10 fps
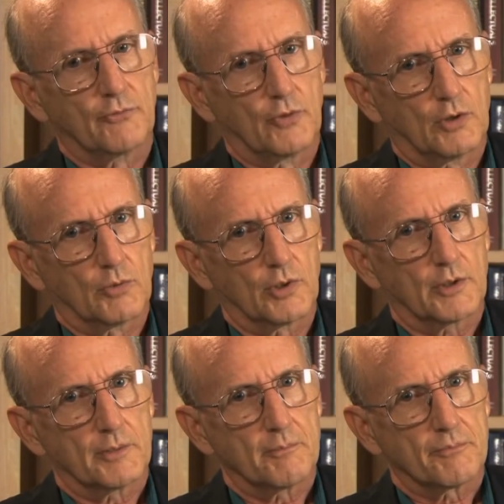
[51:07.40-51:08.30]

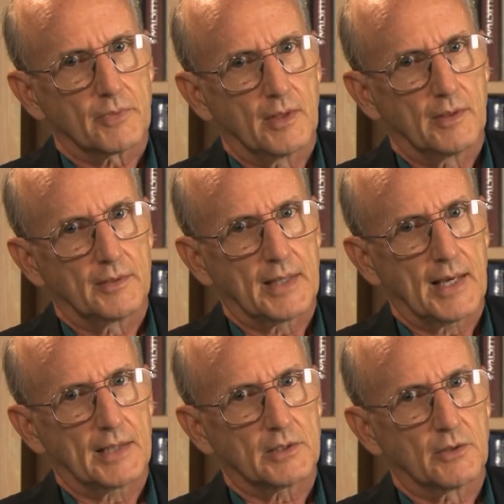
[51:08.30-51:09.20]
forward,
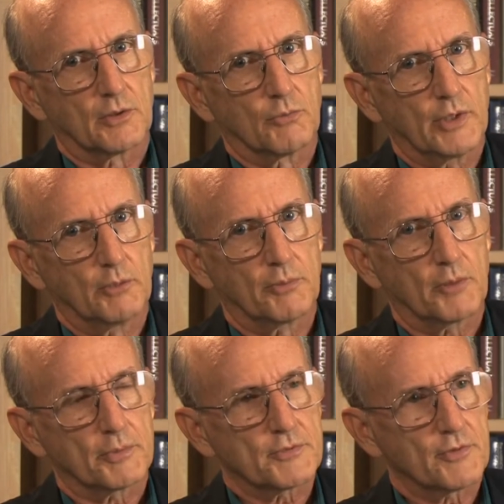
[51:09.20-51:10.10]
that the real
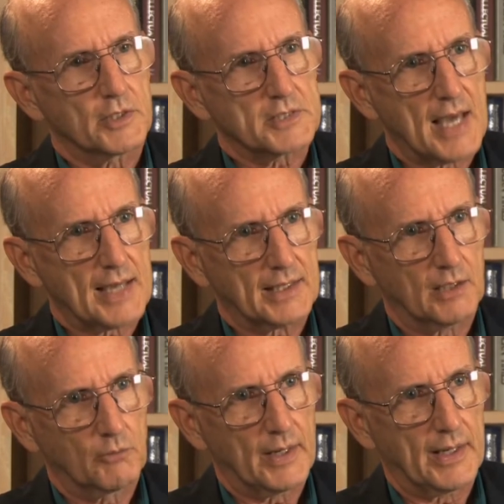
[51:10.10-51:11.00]
purpose for attacking
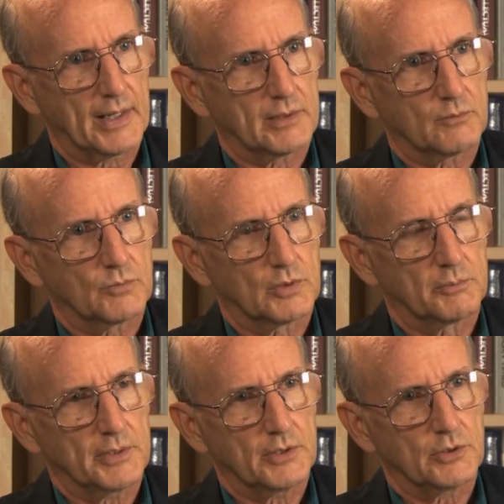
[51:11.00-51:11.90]
Iran will
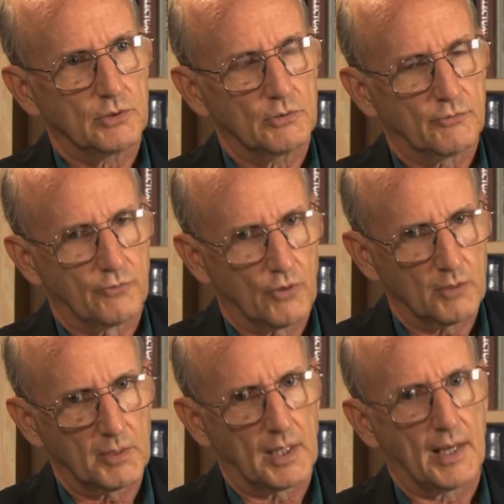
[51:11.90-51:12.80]
be to
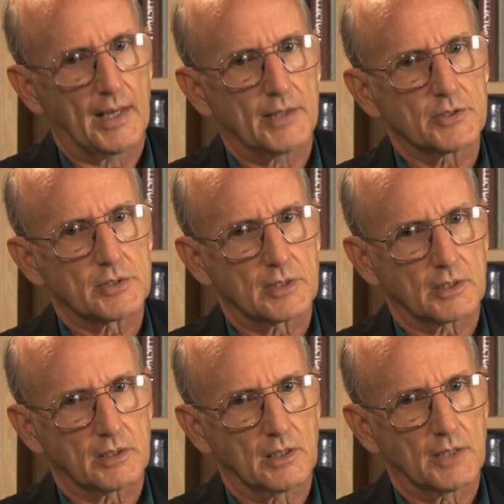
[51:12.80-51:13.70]
formalize the
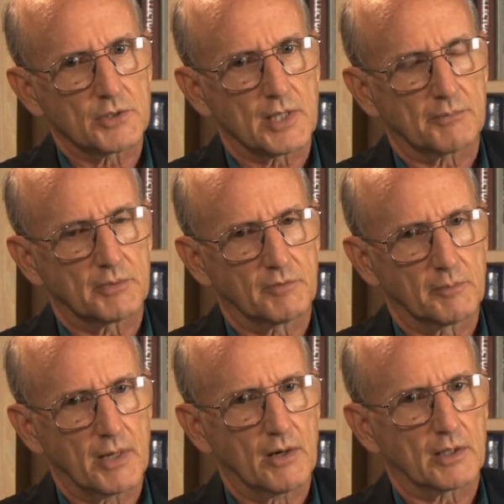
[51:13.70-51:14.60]
concept of
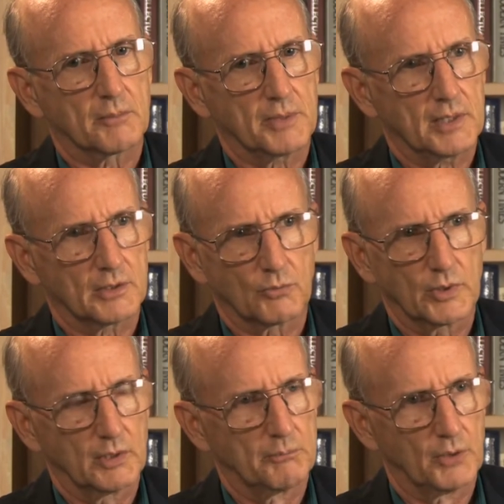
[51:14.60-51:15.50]
America being the
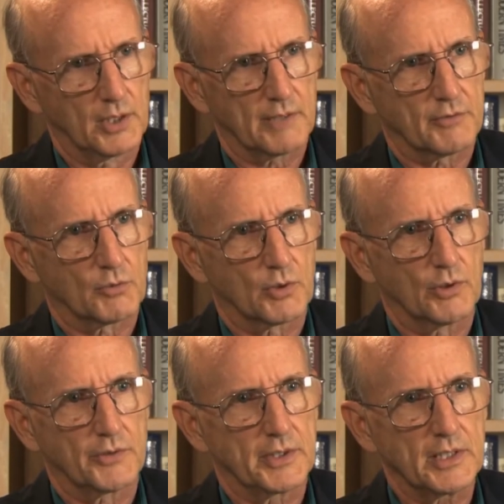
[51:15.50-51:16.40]
real bully of the
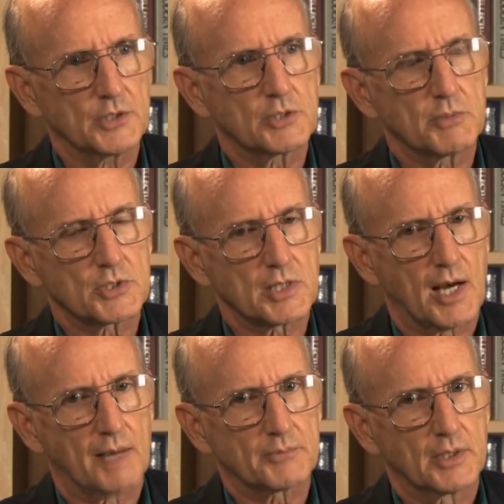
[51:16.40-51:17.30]
world that needs to be
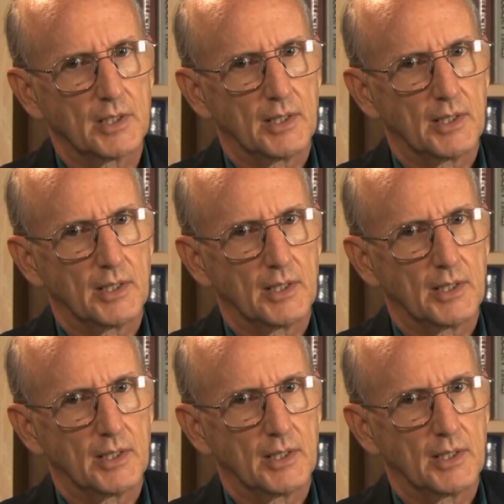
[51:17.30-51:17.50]
stopped.